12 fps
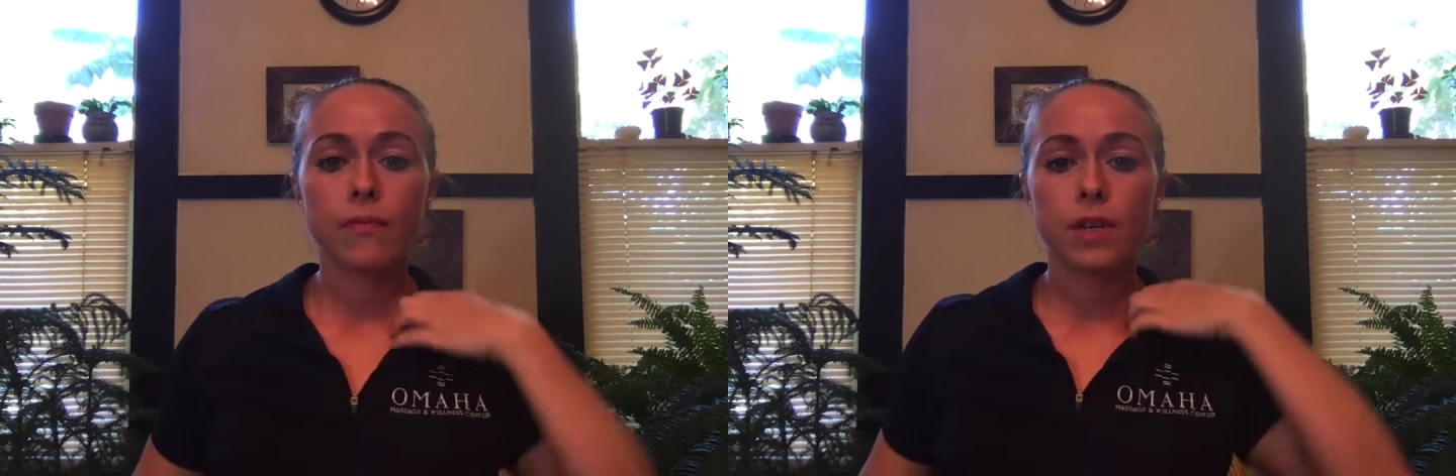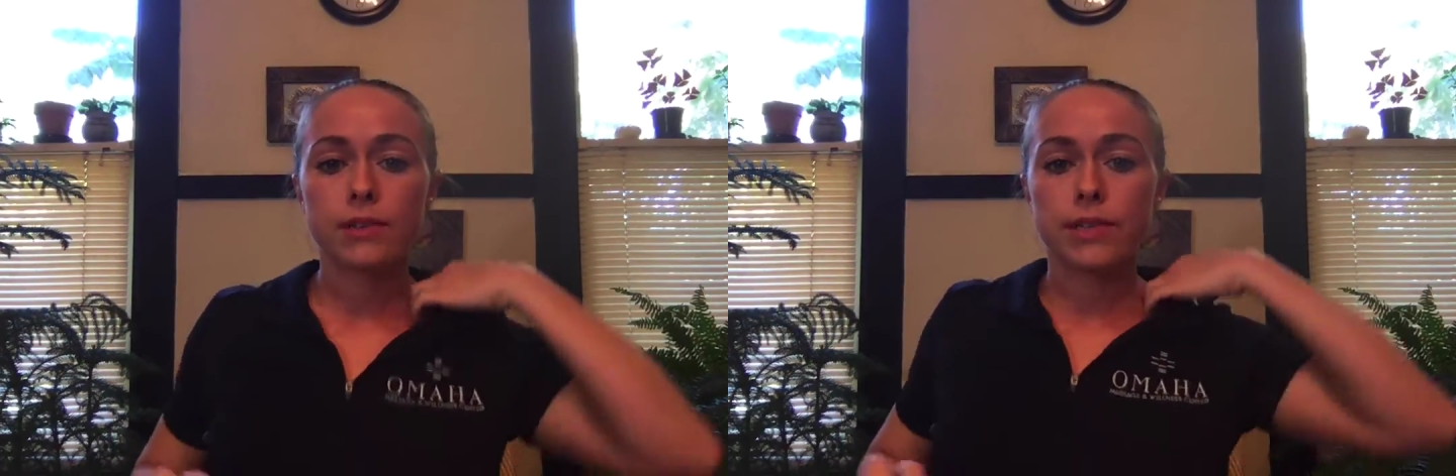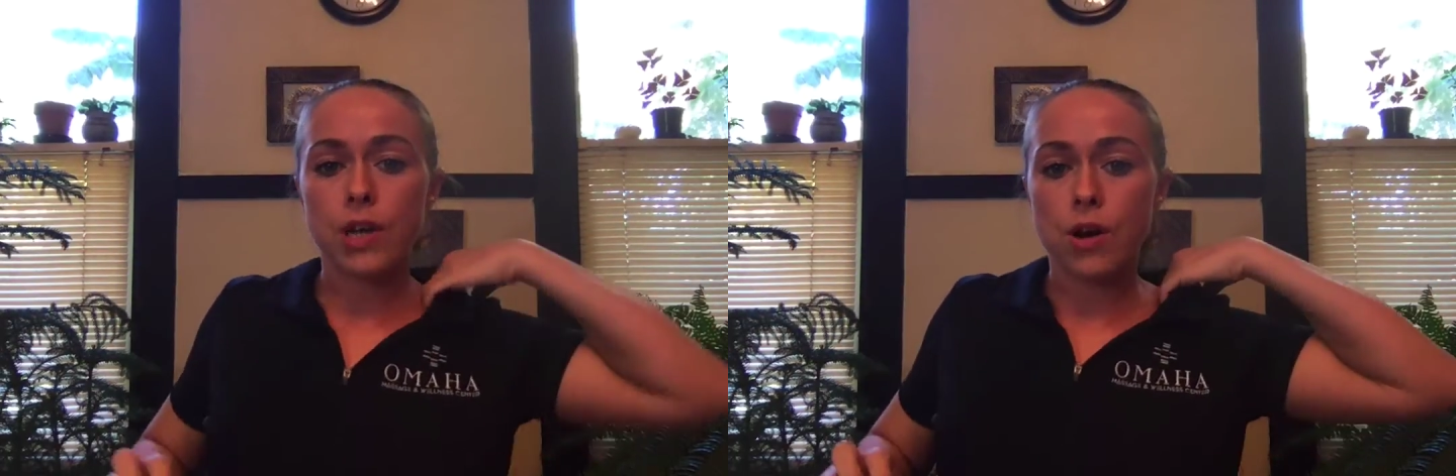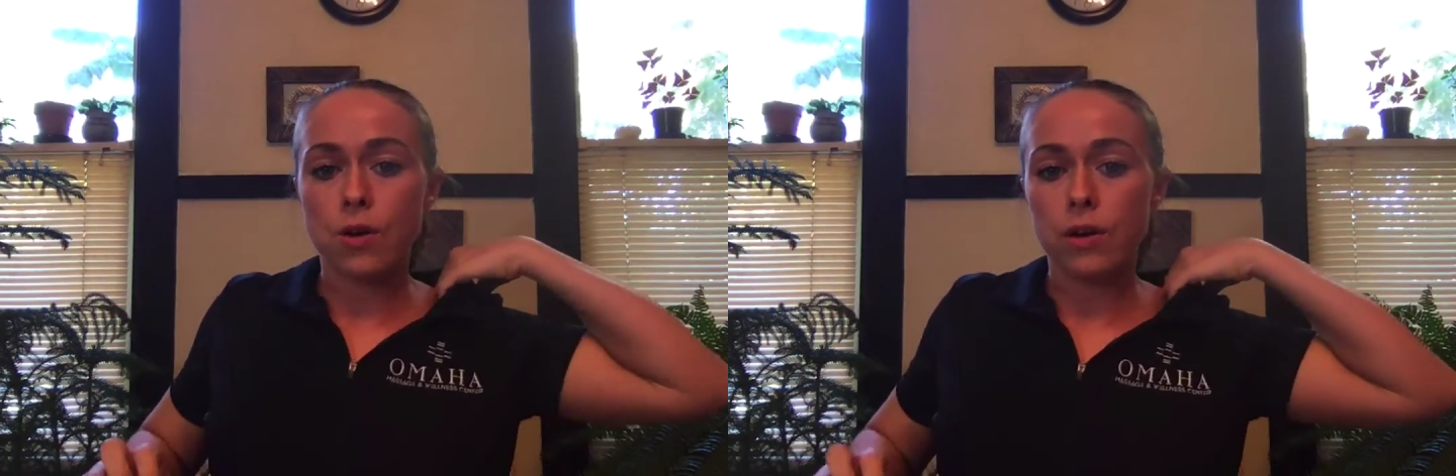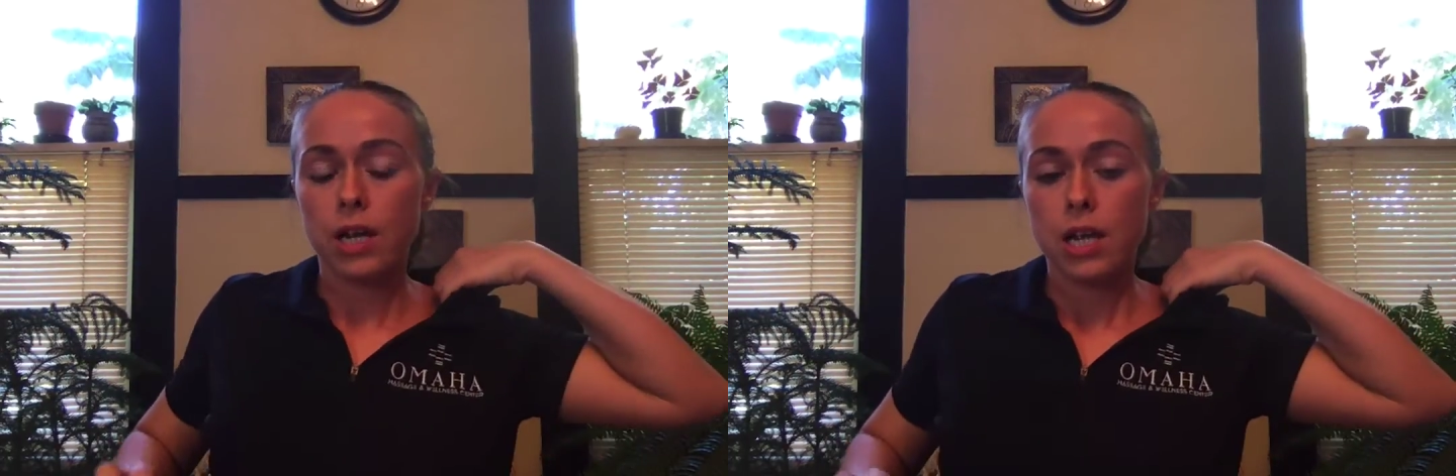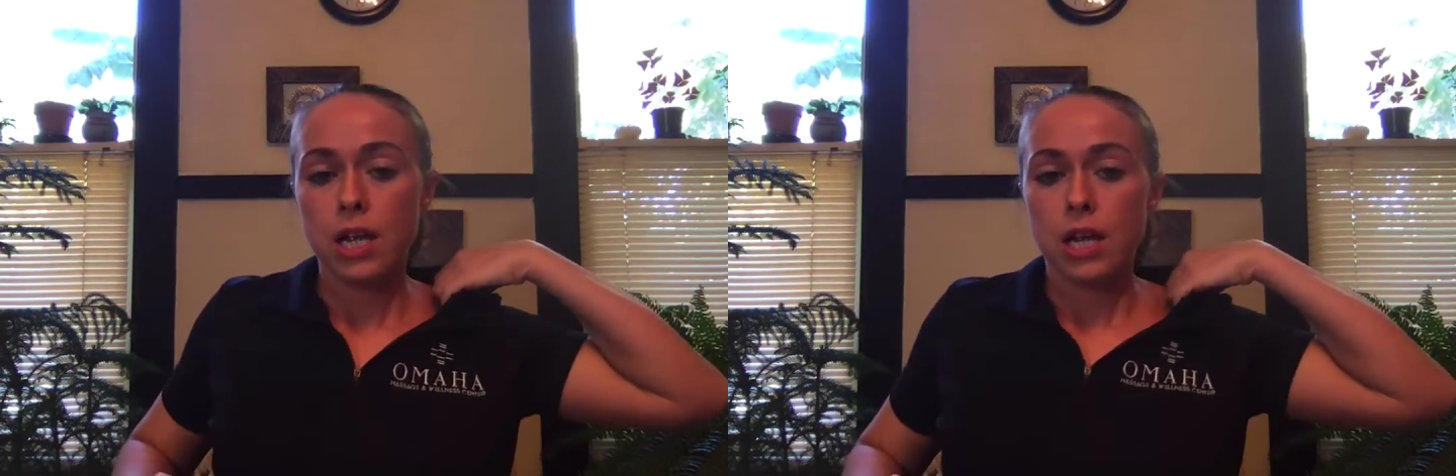So
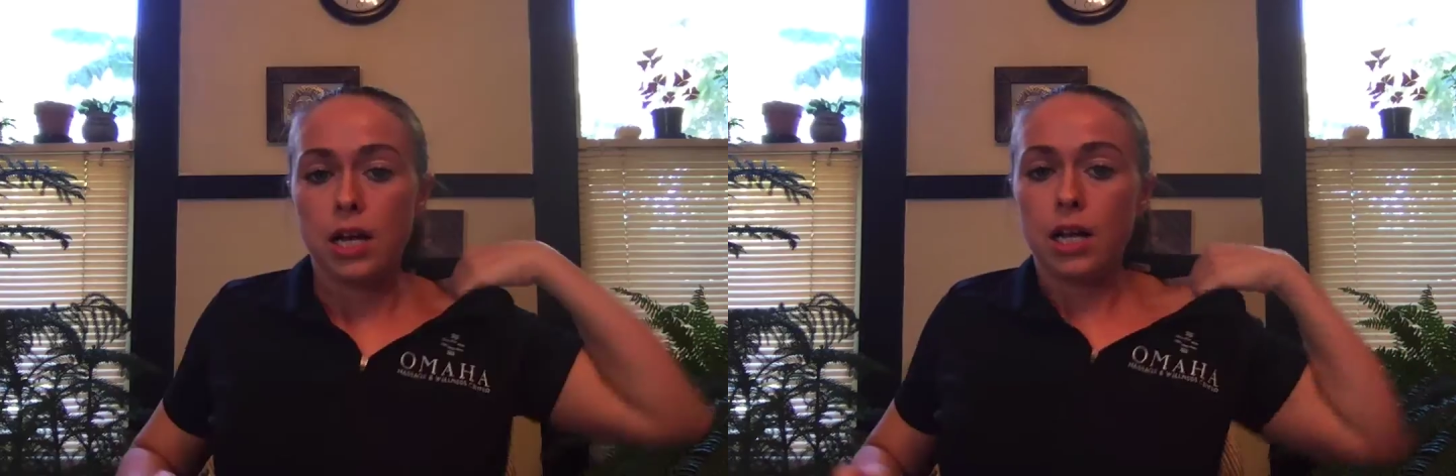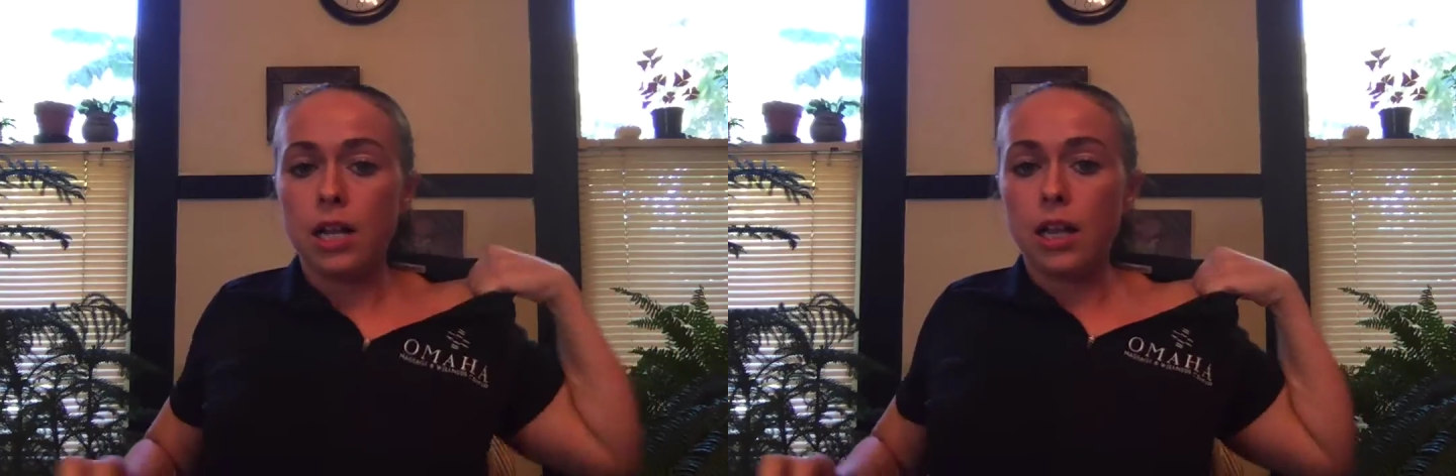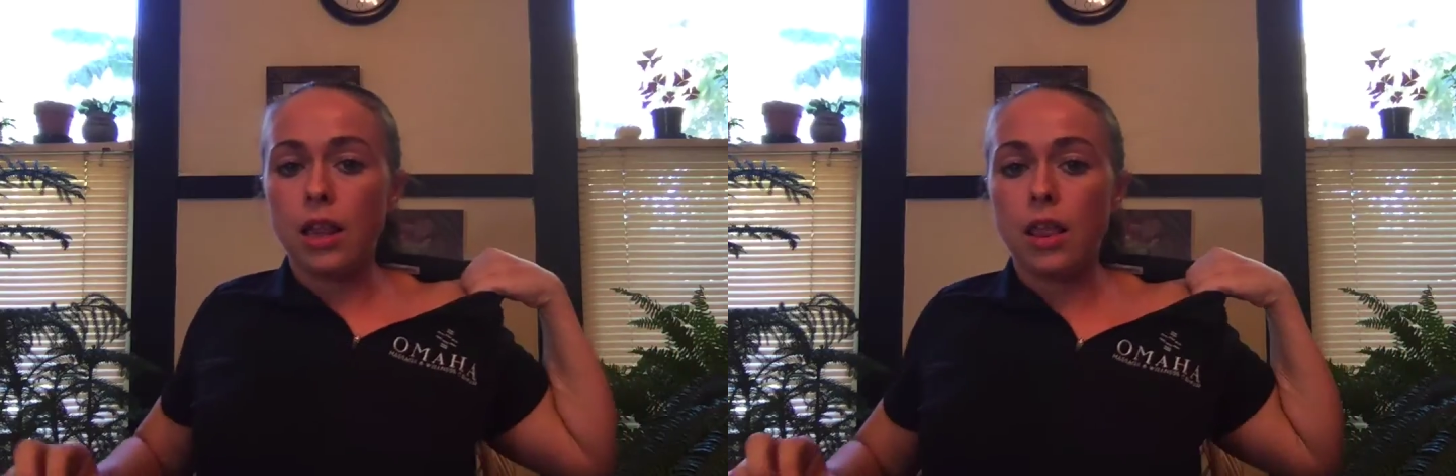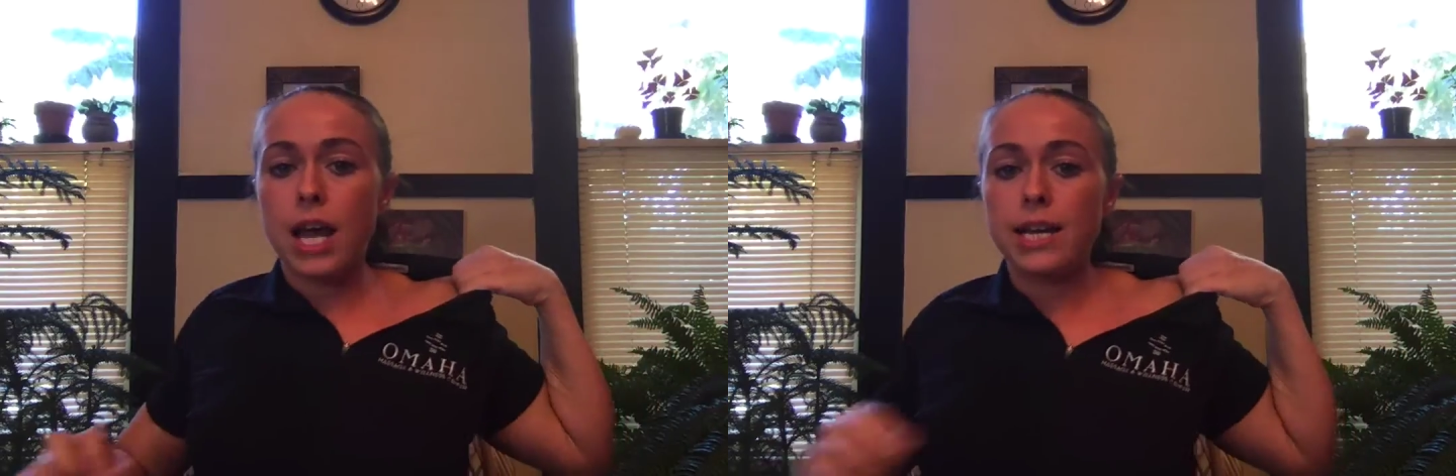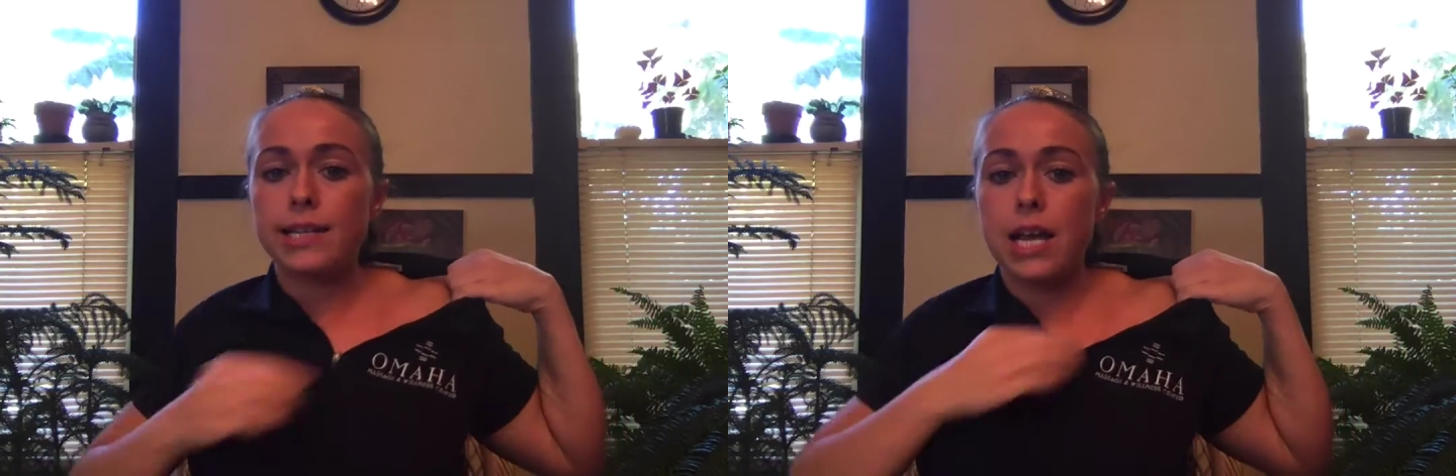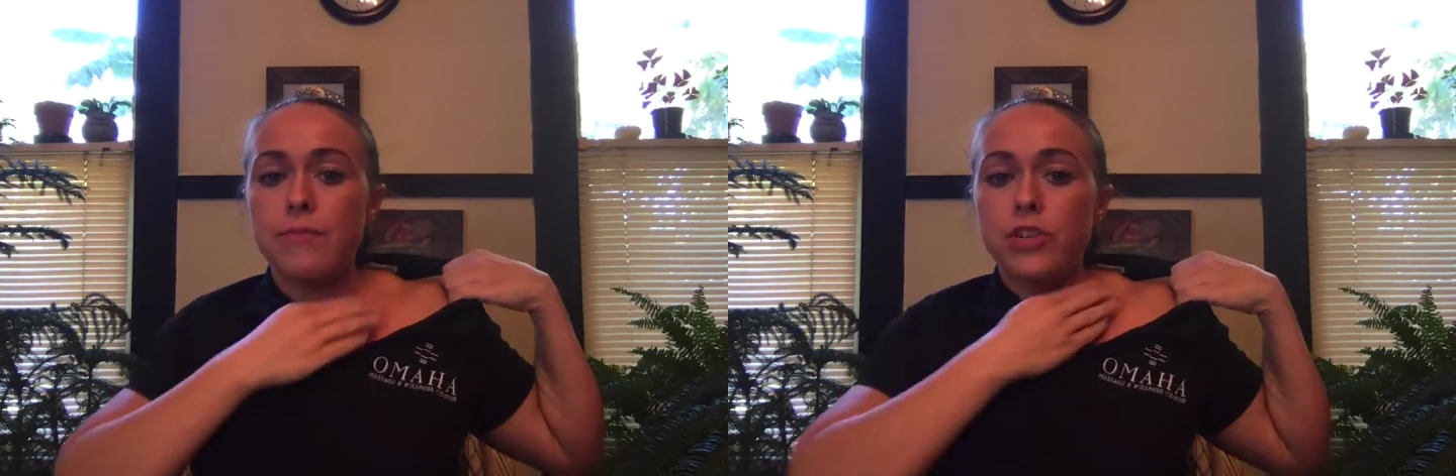a lot of
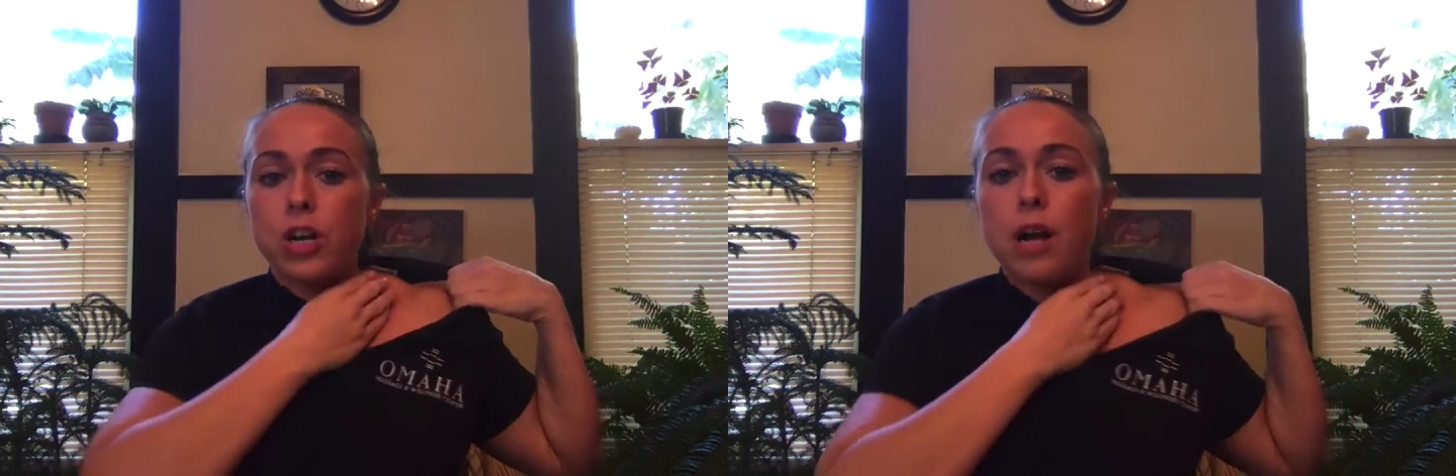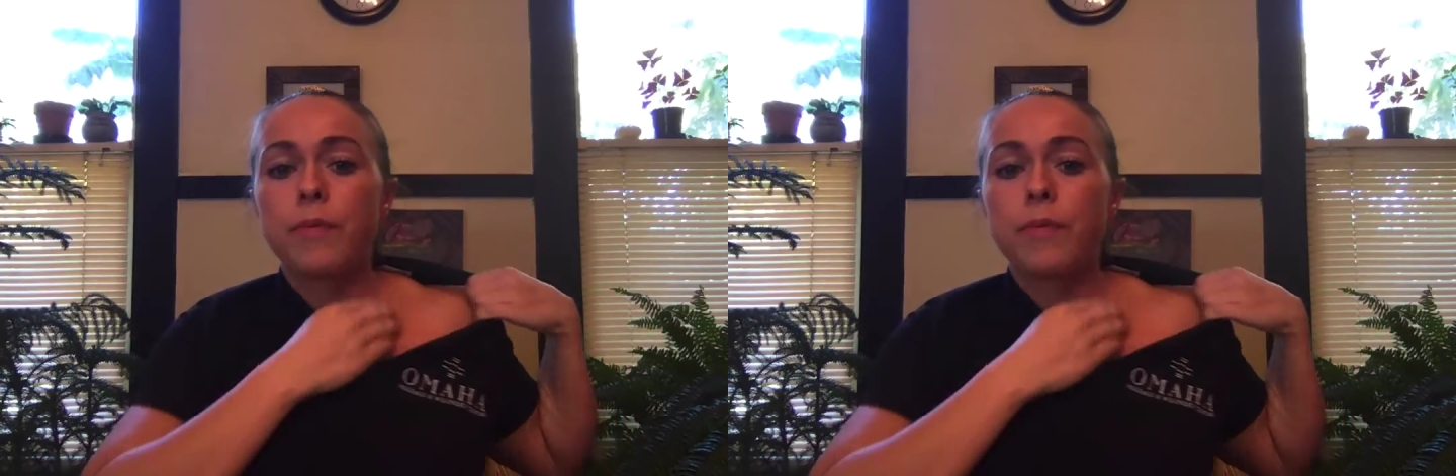times your